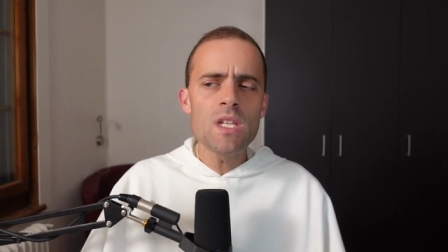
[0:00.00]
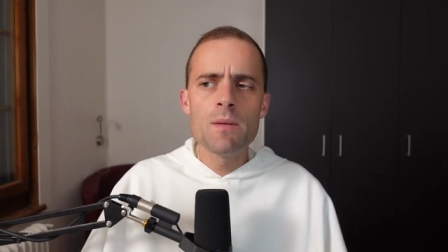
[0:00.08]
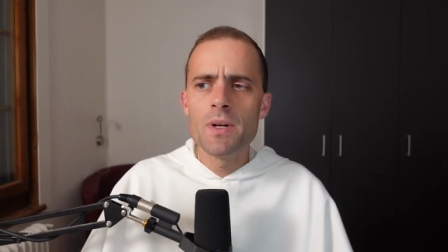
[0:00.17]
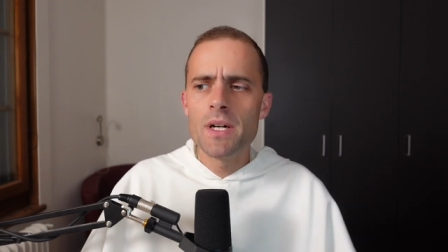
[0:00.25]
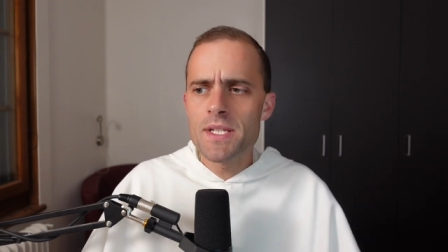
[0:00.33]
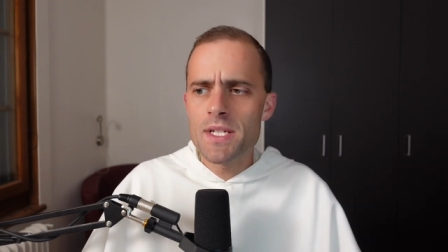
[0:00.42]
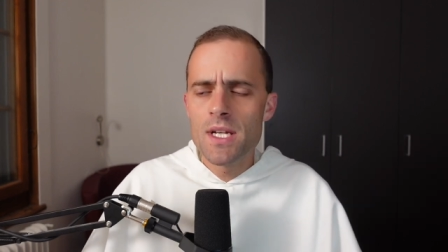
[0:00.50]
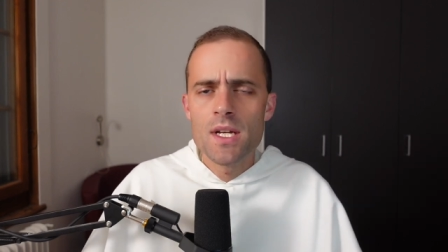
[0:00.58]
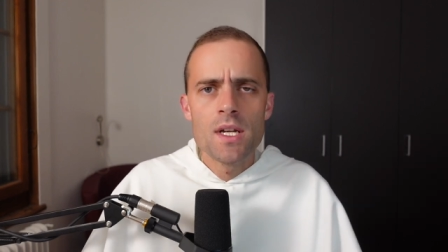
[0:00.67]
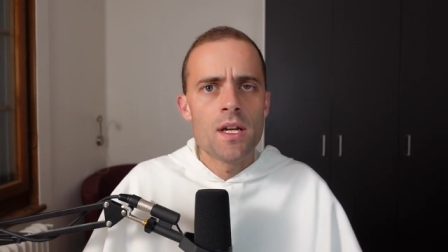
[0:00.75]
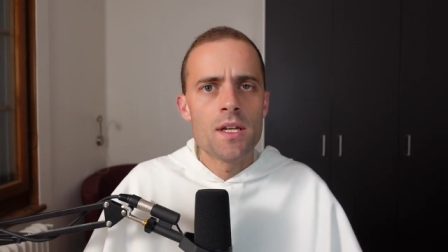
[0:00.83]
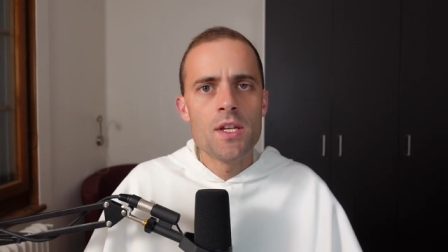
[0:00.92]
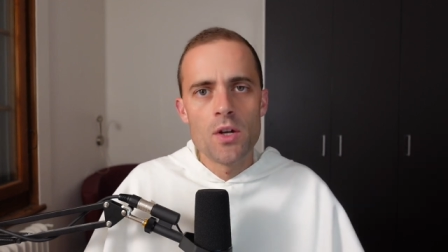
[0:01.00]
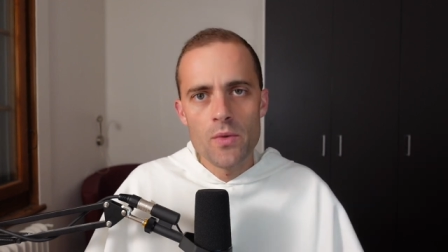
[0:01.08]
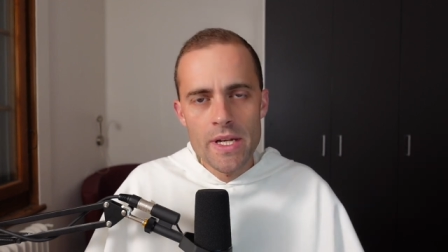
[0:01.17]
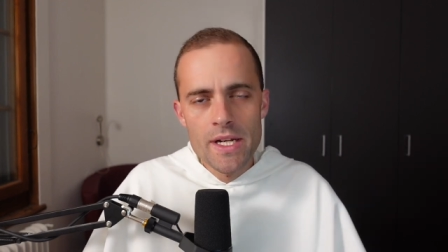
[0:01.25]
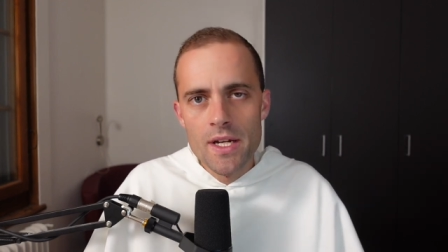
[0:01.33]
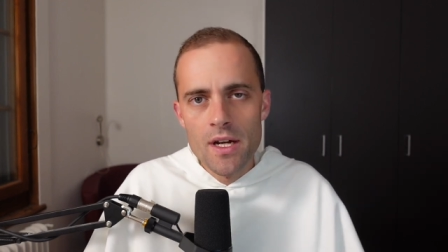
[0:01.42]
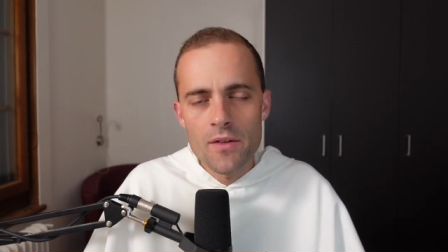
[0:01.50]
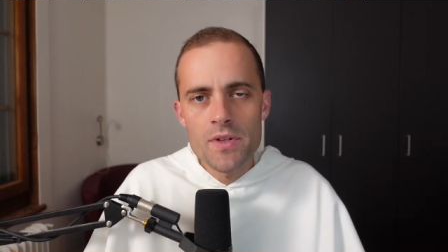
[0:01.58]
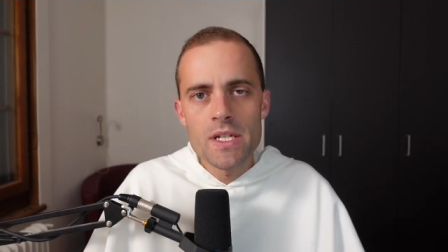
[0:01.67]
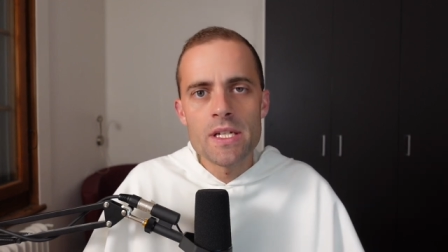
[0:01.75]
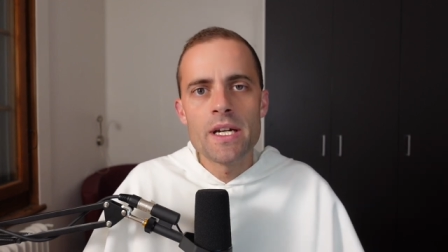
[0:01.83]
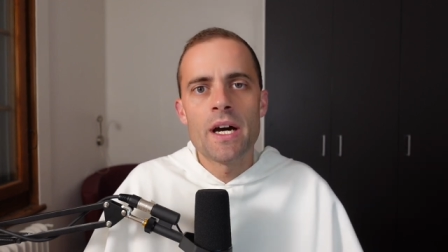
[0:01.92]
But, you know, in a
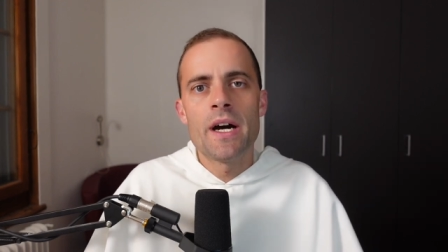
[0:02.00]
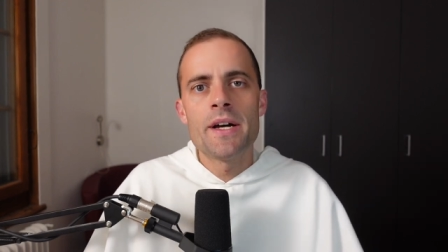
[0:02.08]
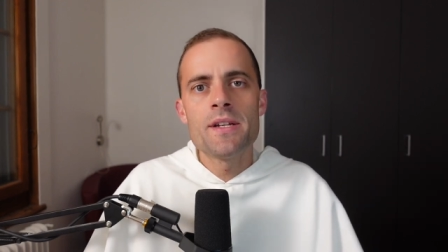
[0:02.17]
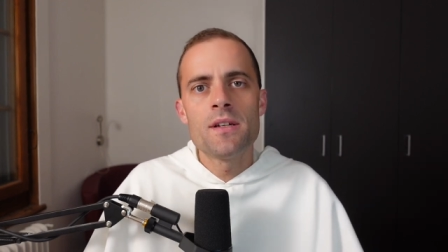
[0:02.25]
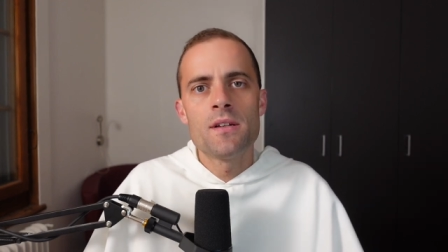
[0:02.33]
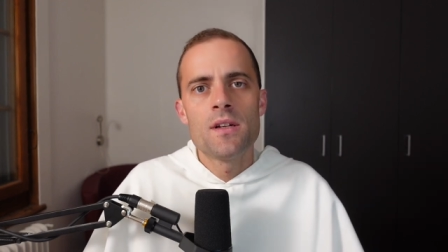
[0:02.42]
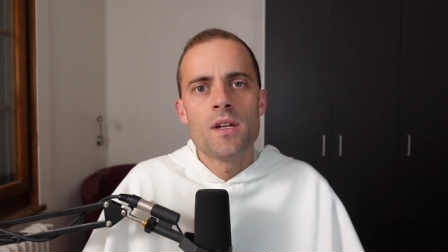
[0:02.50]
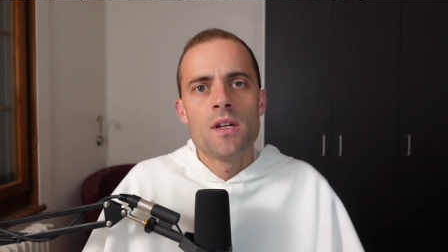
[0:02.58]
covenant, God